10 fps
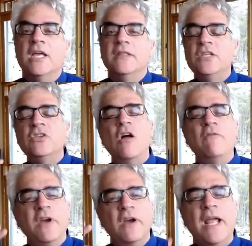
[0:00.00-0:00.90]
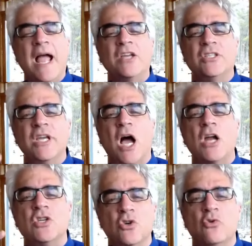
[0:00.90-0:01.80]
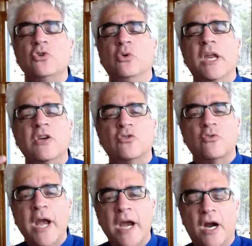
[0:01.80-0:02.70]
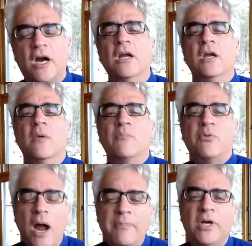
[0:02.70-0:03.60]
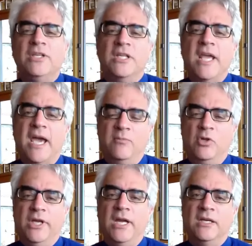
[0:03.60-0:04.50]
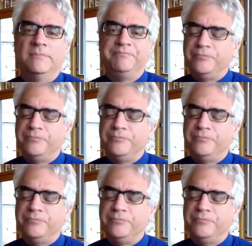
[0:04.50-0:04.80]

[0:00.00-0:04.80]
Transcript: These are all very actually unusual and rare properties in the animal kingdom.